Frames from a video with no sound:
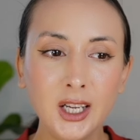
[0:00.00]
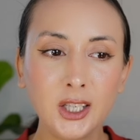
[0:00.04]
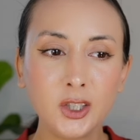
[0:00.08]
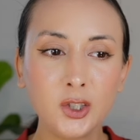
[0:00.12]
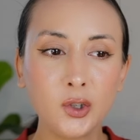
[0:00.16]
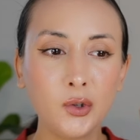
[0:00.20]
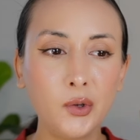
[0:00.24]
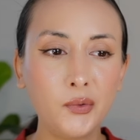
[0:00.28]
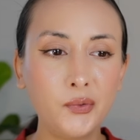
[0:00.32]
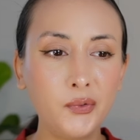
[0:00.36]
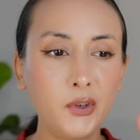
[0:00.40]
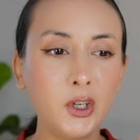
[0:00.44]

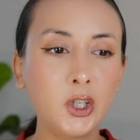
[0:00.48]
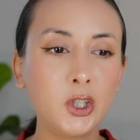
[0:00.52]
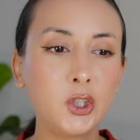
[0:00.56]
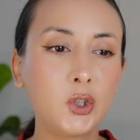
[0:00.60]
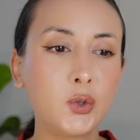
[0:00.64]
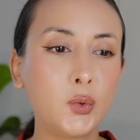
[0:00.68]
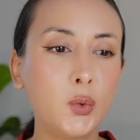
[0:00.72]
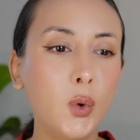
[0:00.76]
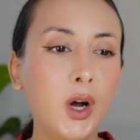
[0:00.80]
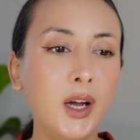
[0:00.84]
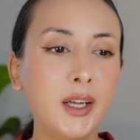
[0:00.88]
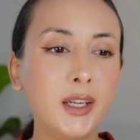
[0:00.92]
So the
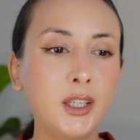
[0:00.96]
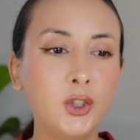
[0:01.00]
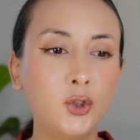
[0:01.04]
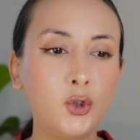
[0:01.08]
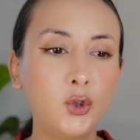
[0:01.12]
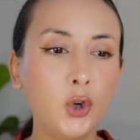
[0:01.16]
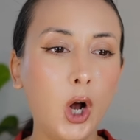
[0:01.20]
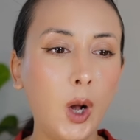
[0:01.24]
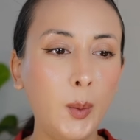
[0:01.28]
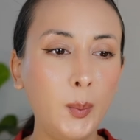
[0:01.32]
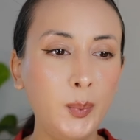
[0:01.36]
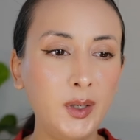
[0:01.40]
first one
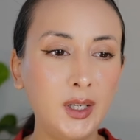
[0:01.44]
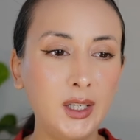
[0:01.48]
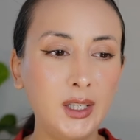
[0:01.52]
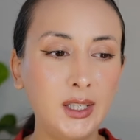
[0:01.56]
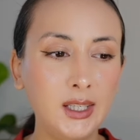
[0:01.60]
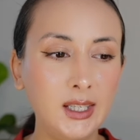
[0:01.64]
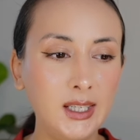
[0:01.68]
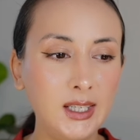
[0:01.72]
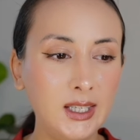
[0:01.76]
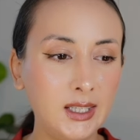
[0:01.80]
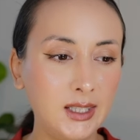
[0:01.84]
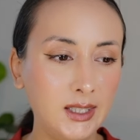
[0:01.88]
dropping
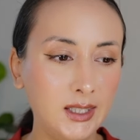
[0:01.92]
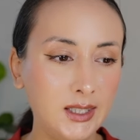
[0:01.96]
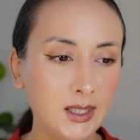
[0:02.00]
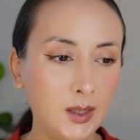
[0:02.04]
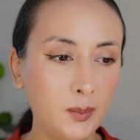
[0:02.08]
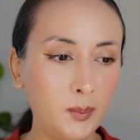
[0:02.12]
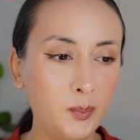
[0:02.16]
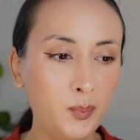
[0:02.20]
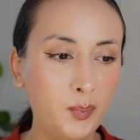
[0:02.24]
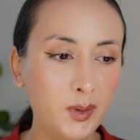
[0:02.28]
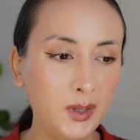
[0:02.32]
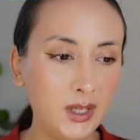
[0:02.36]
is
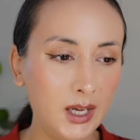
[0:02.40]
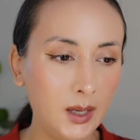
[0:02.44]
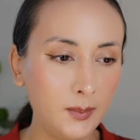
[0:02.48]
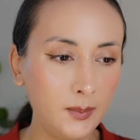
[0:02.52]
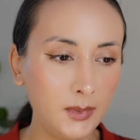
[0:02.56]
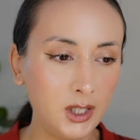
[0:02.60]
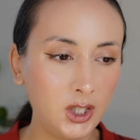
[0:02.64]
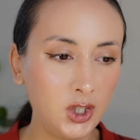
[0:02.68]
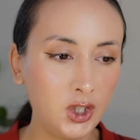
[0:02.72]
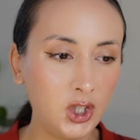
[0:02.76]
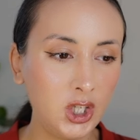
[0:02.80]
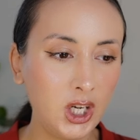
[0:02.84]

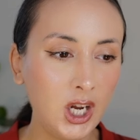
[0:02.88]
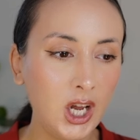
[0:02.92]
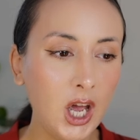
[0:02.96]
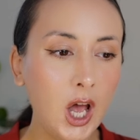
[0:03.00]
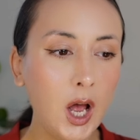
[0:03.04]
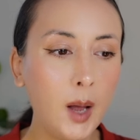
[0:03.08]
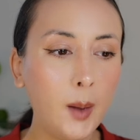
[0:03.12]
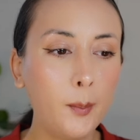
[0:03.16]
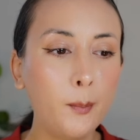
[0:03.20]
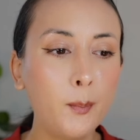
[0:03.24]
BMSG